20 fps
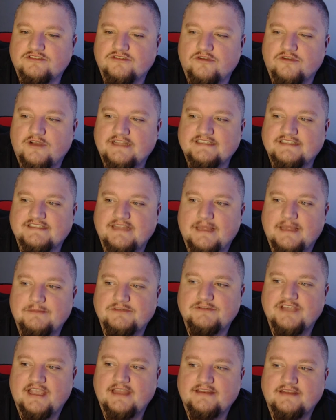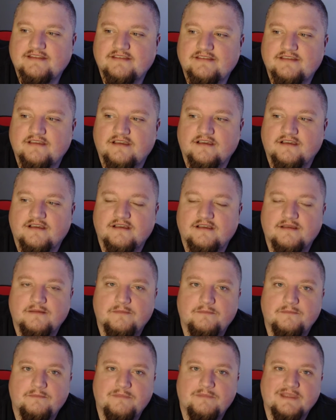on
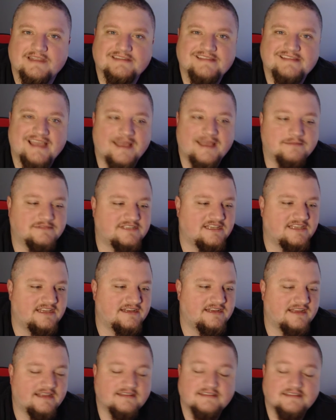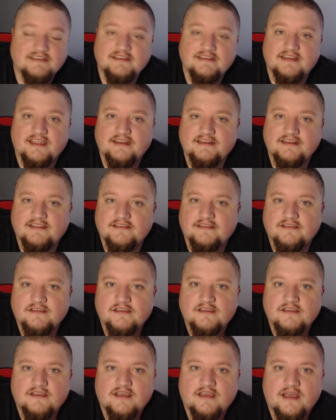Snapchat, Big Tom T 1990.
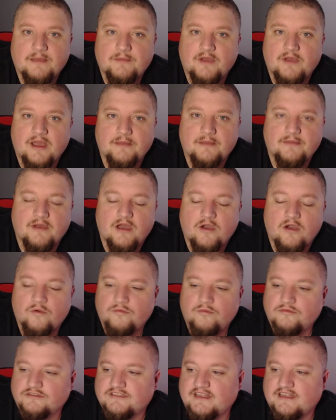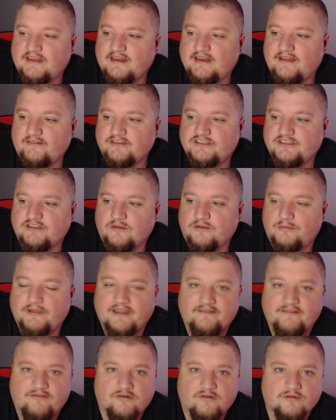I'm almost on every single
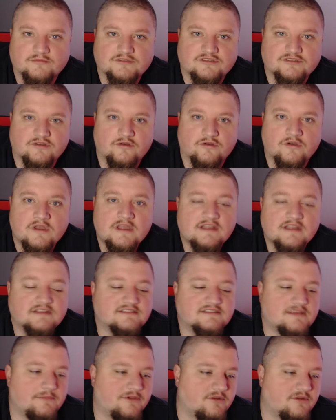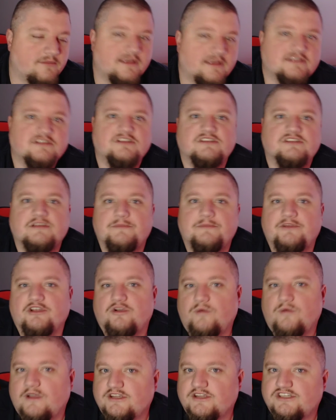platform. So send me your messages, send me your
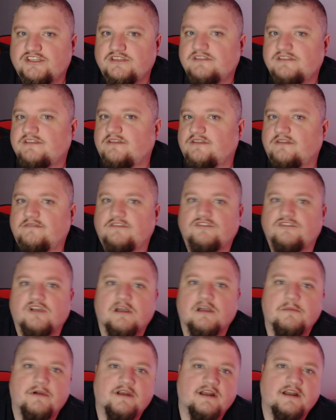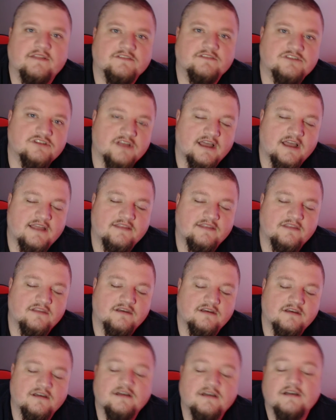questions. I'd love to talk about it on
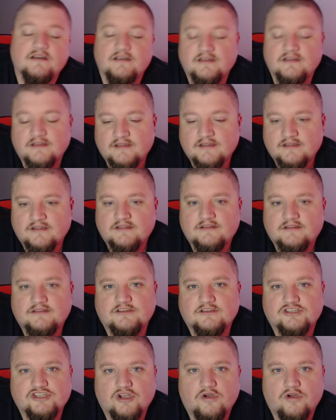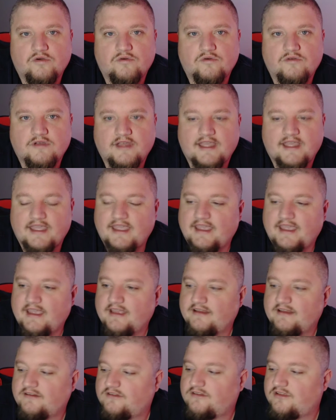the show
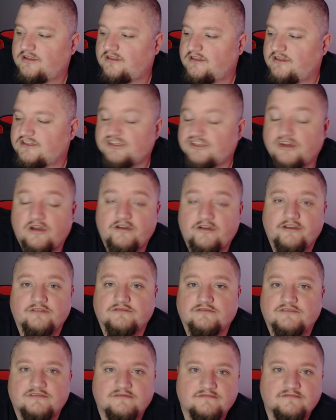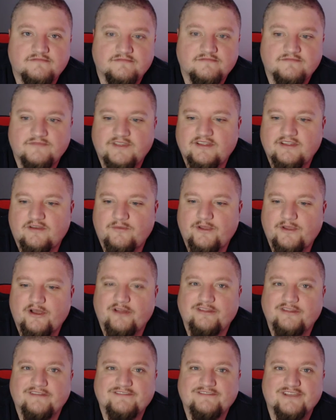and the scenarios. We all
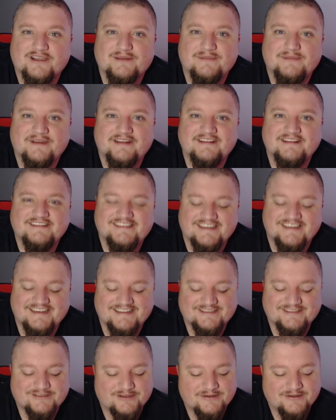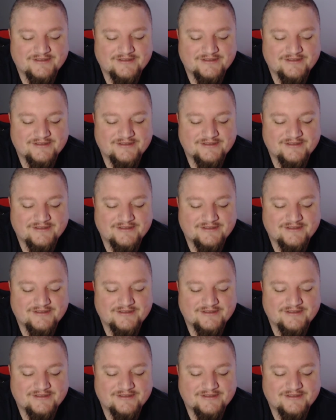love talking about it and seeing it. So